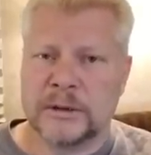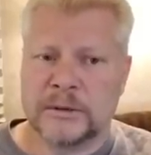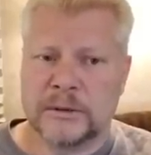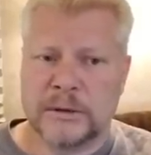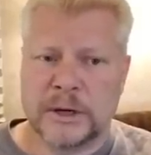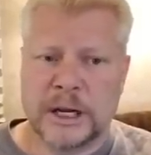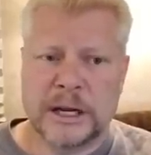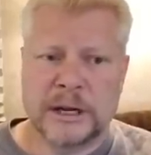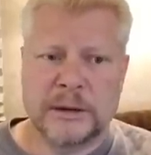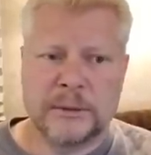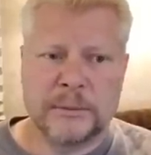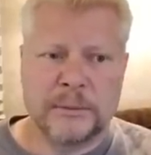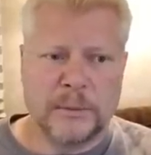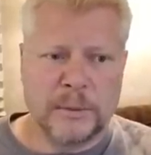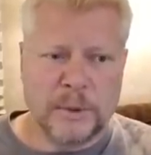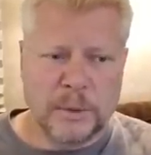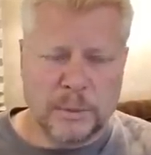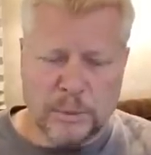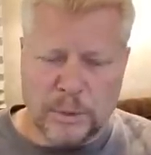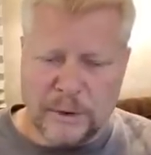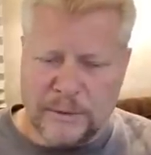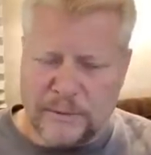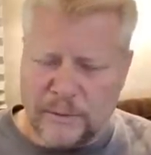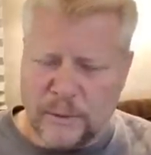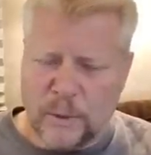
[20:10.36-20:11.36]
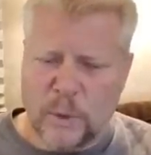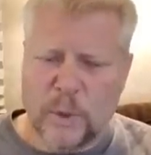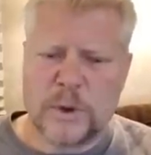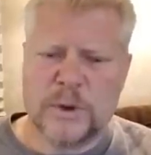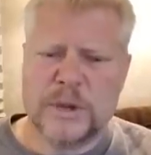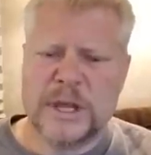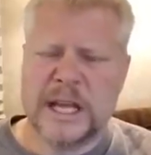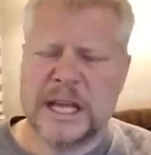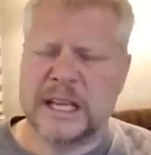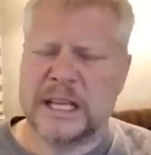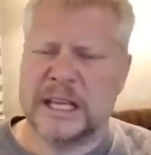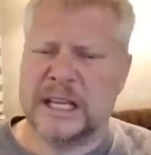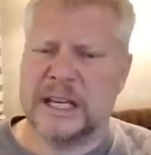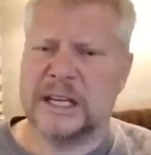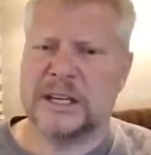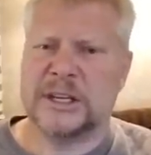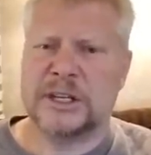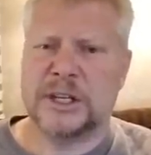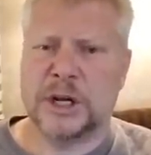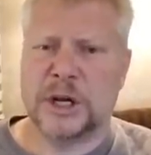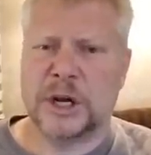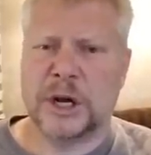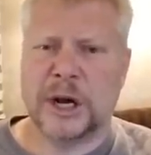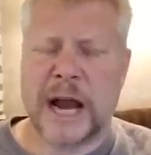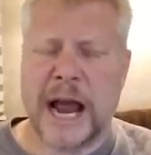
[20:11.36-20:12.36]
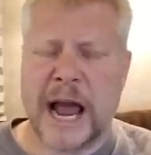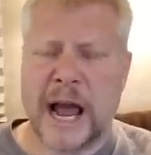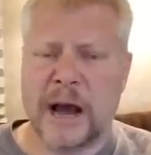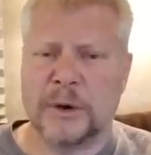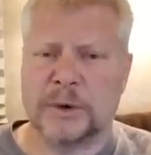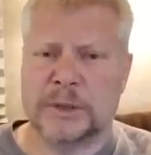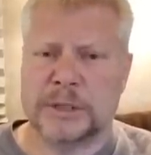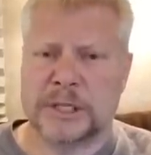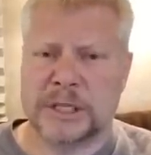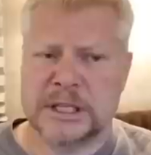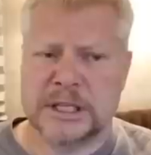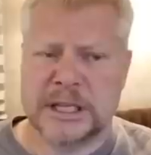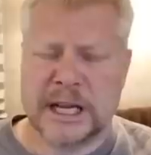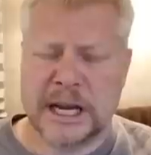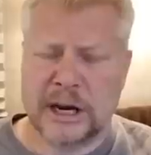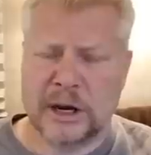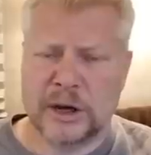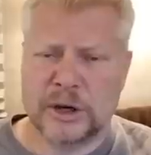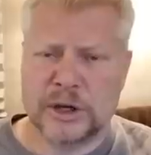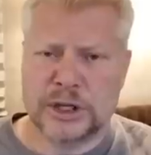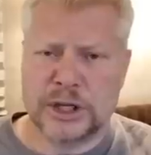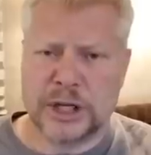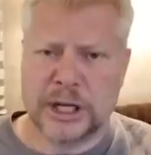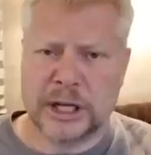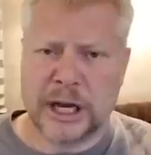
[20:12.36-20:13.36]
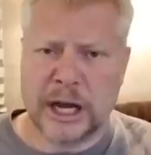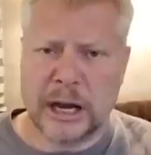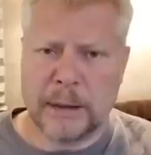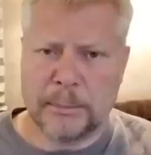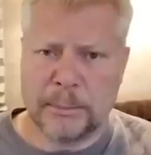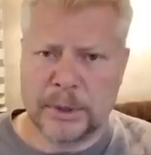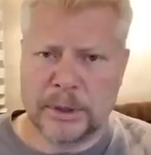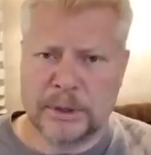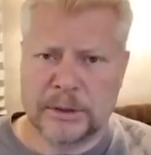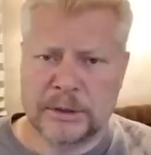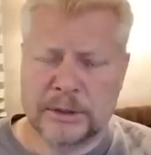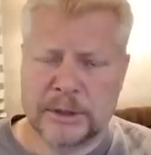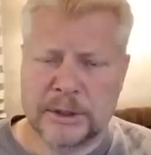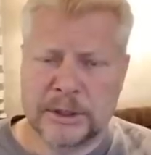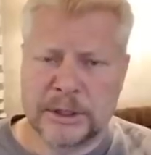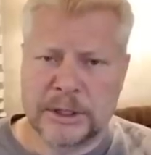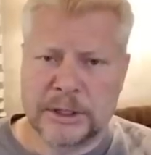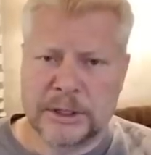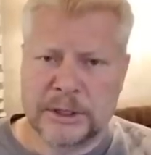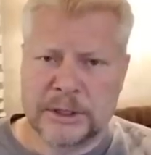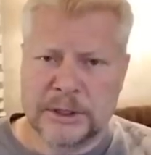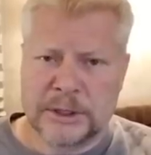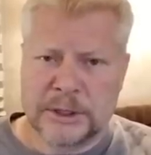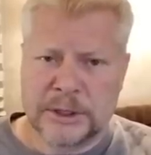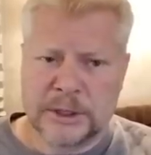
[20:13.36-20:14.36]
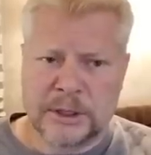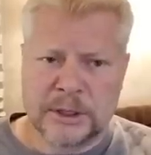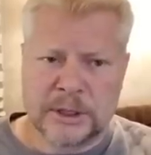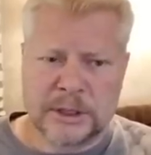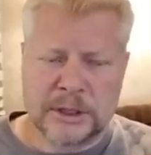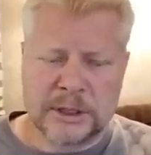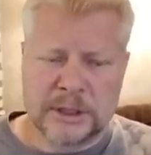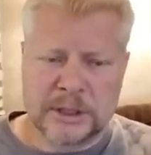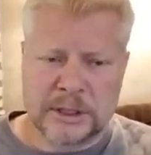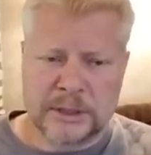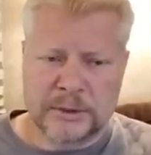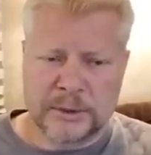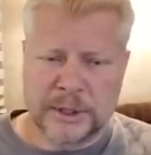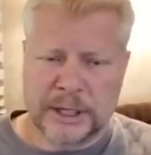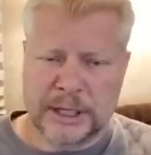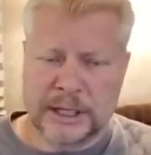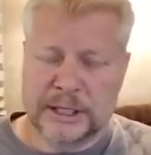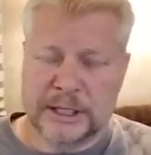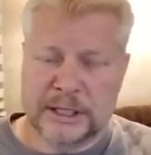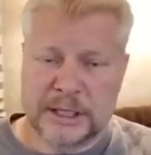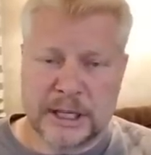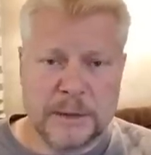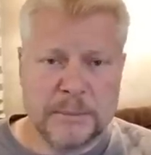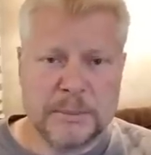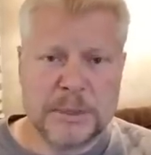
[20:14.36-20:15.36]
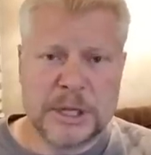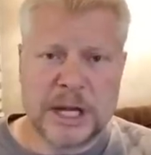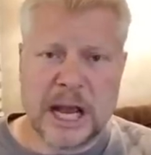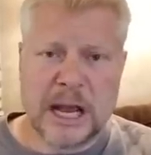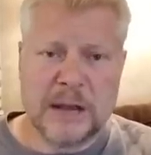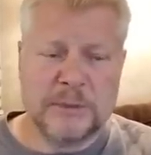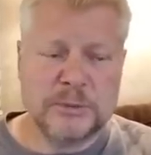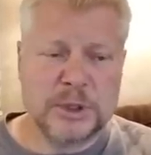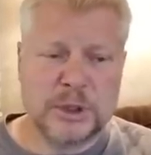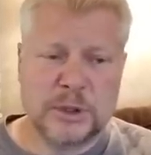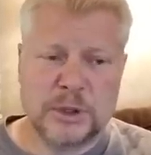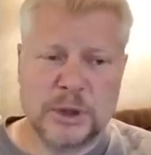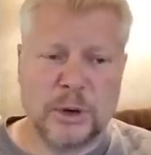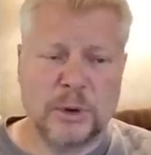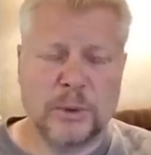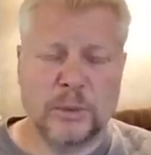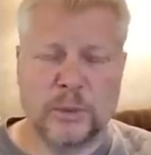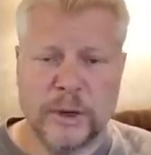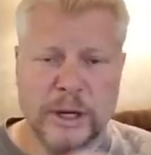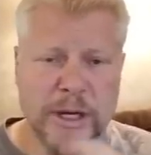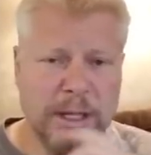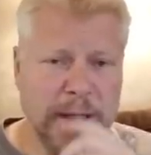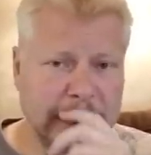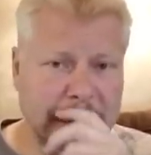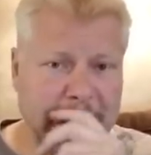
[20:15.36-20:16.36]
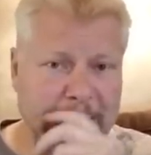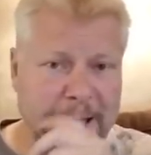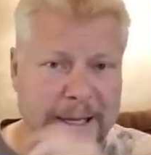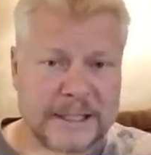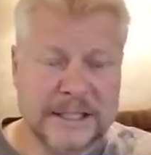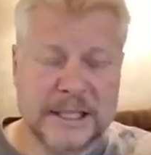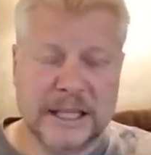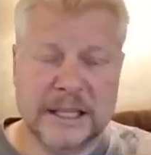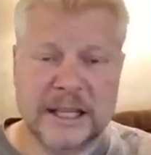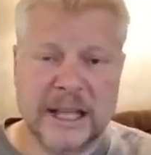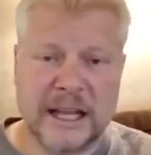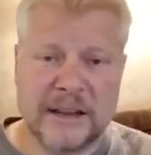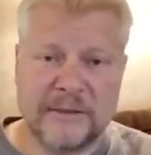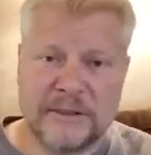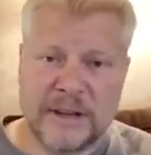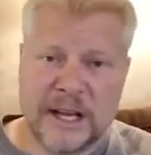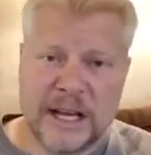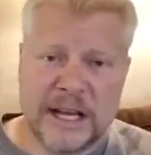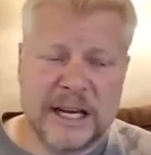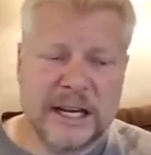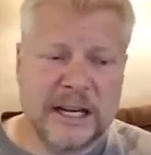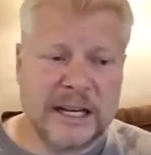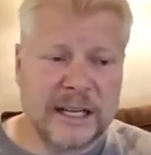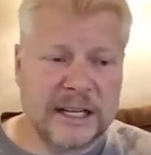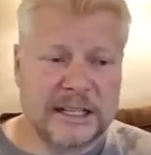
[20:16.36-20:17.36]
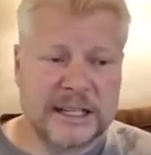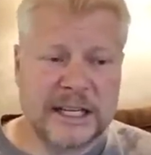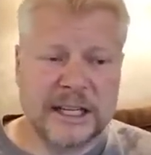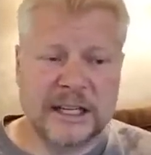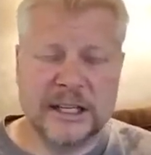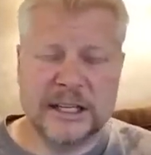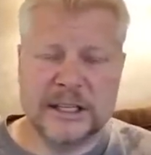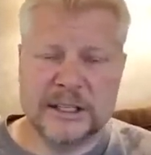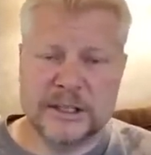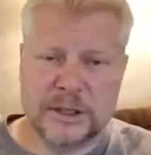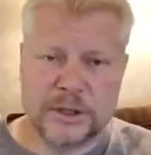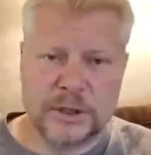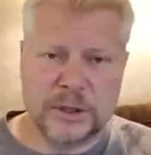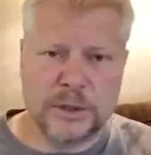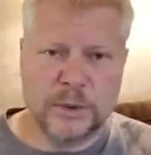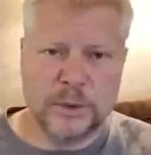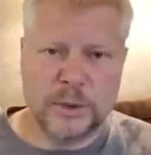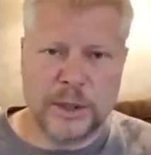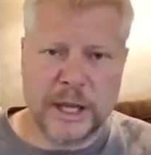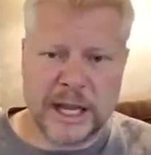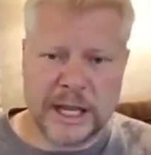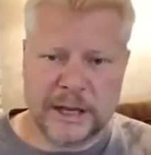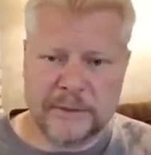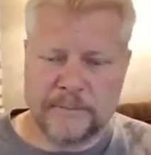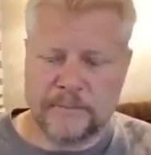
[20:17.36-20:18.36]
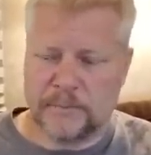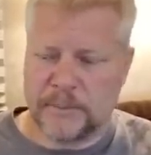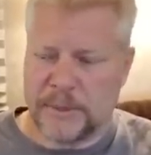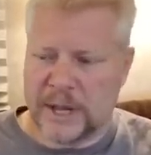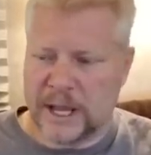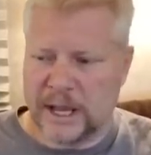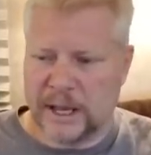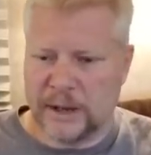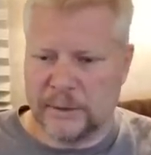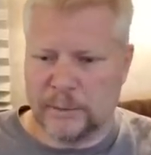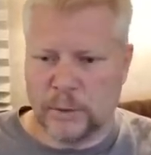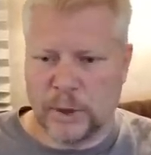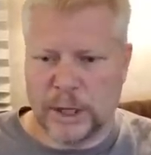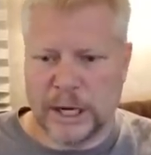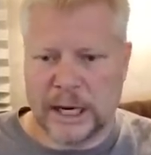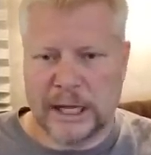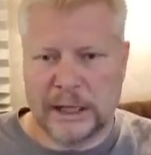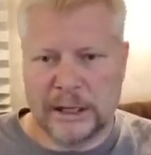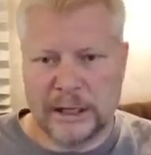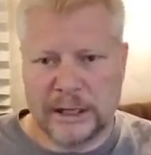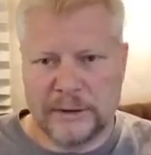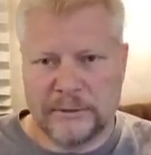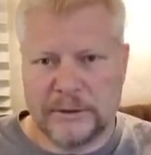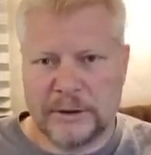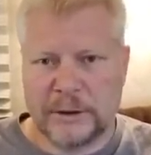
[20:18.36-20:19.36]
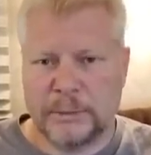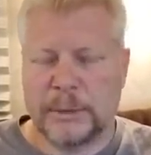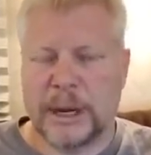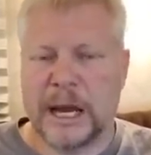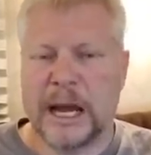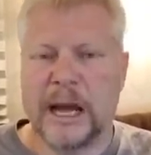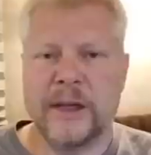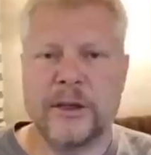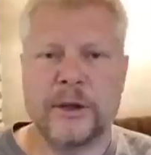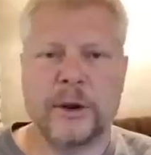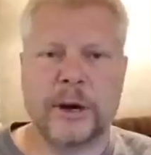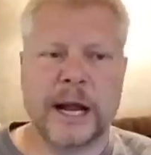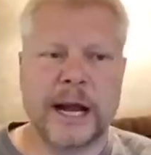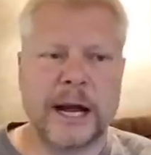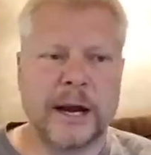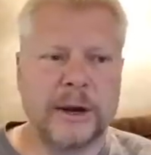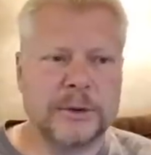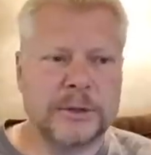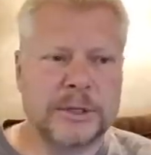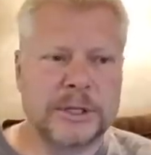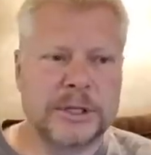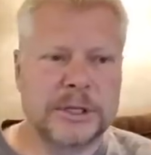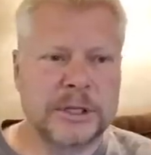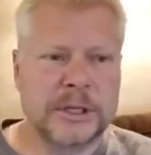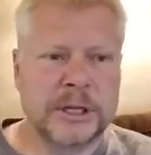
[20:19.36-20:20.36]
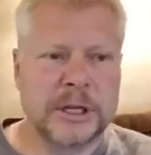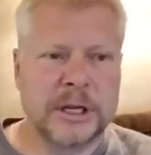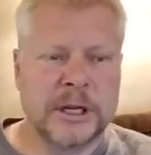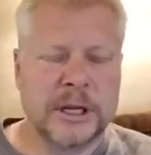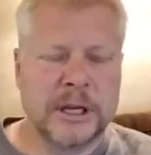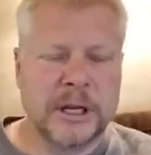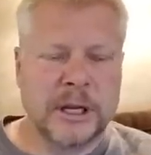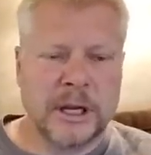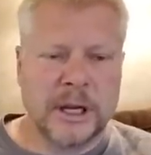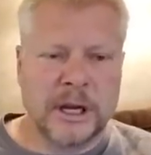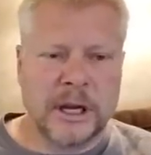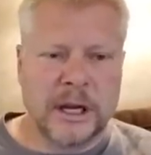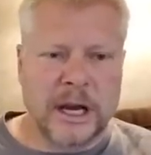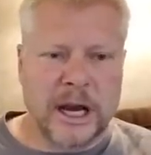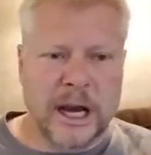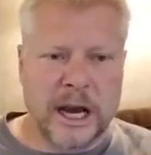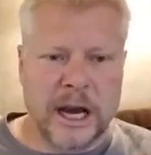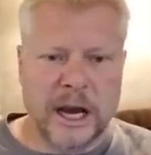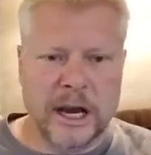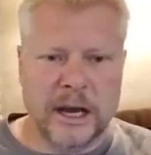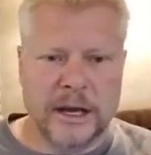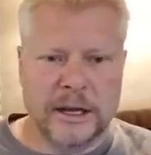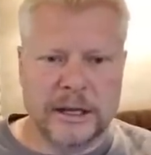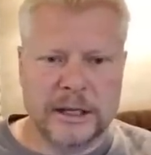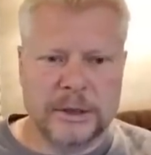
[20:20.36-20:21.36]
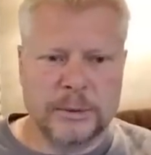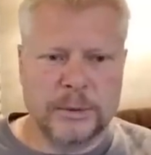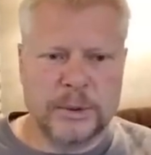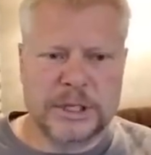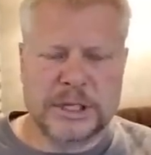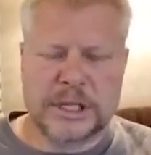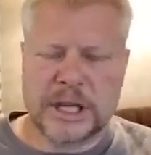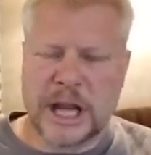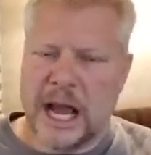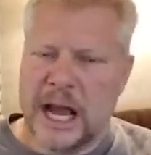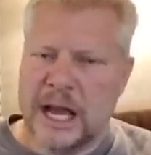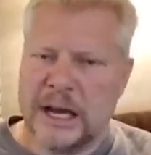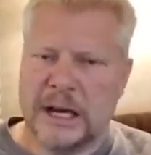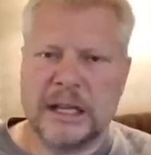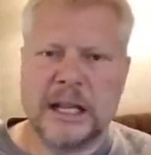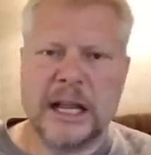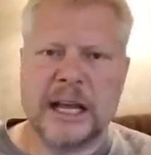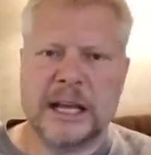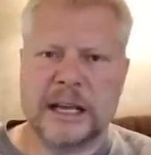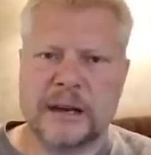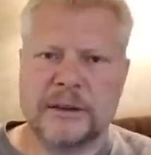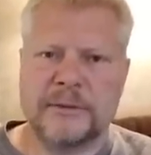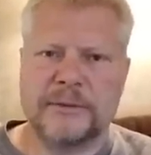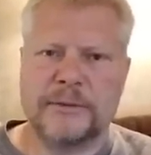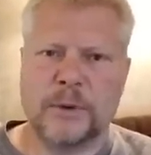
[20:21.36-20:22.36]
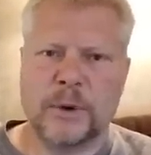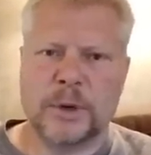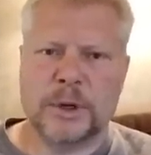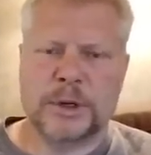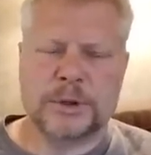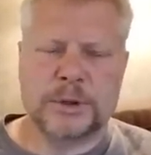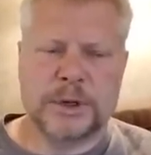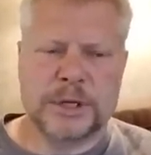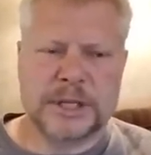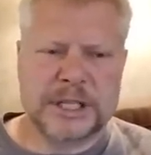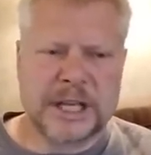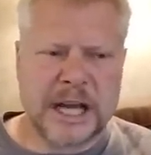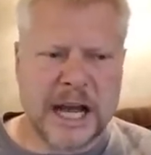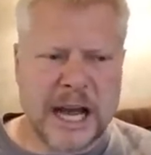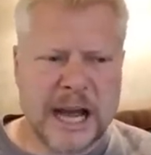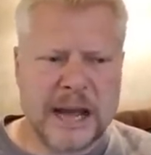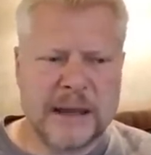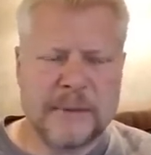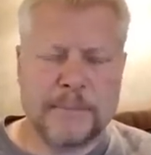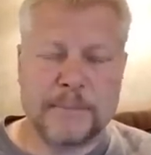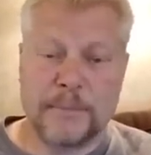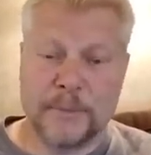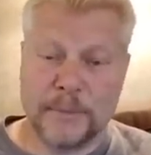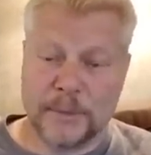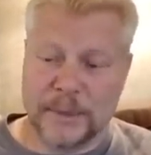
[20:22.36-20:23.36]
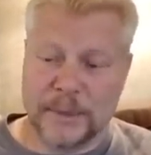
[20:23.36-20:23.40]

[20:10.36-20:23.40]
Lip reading: Right? Before they get into your house and tear shit up. Right? And sometimes you don't realize that they've done it until it's too late. And when I lived in my other house, it was kind of like a fortress. I